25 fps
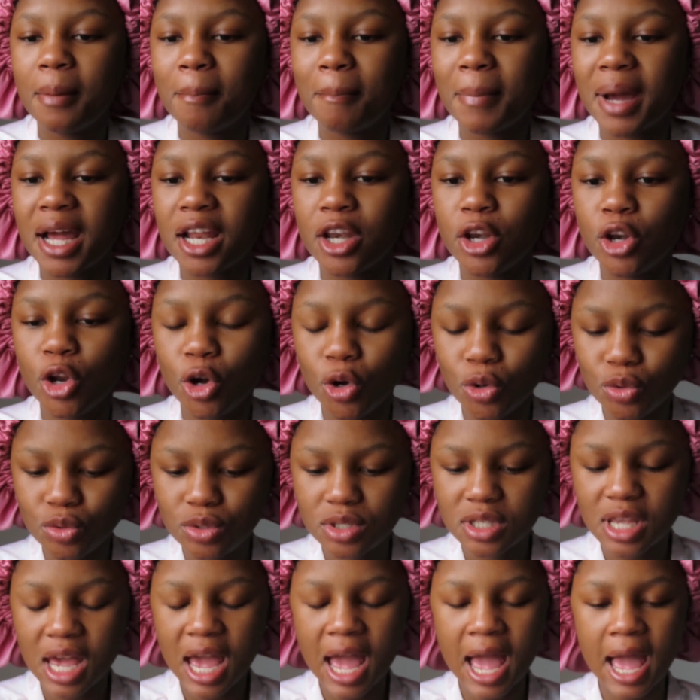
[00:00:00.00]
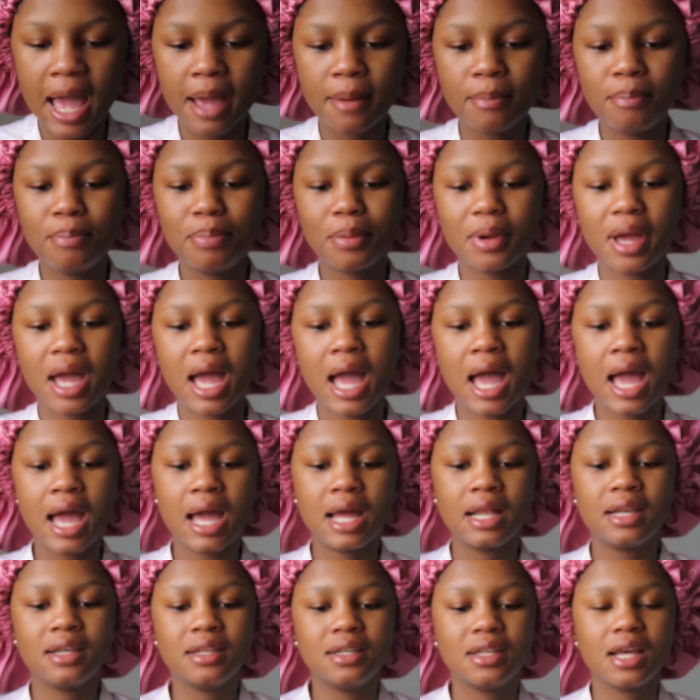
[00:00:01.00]
my notes app,
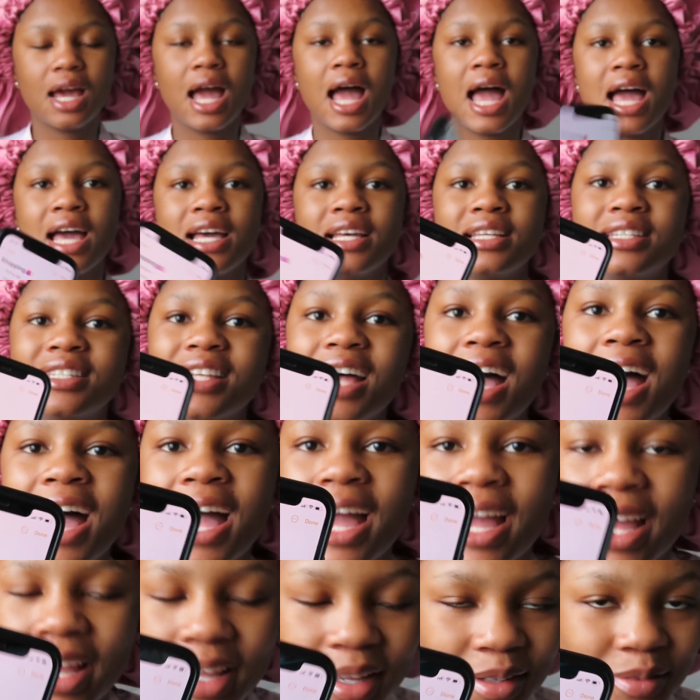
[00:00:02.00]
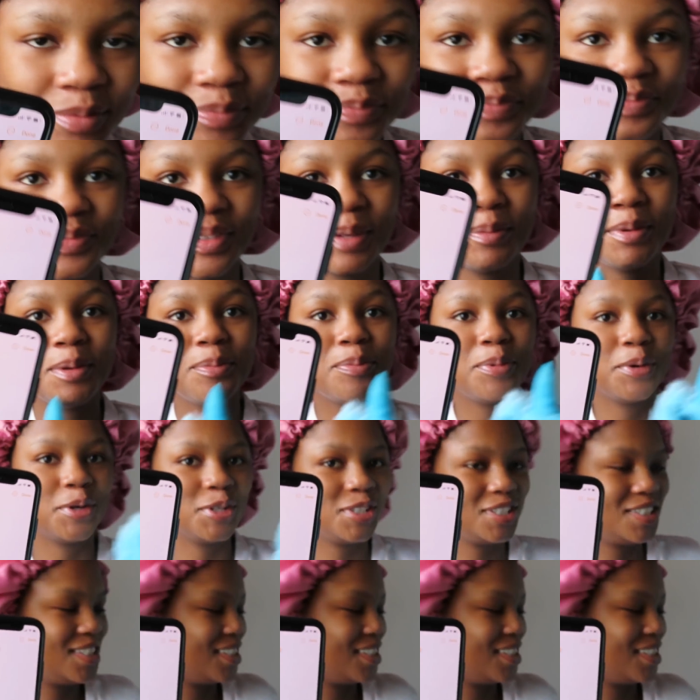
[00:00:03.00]
and as I, let me put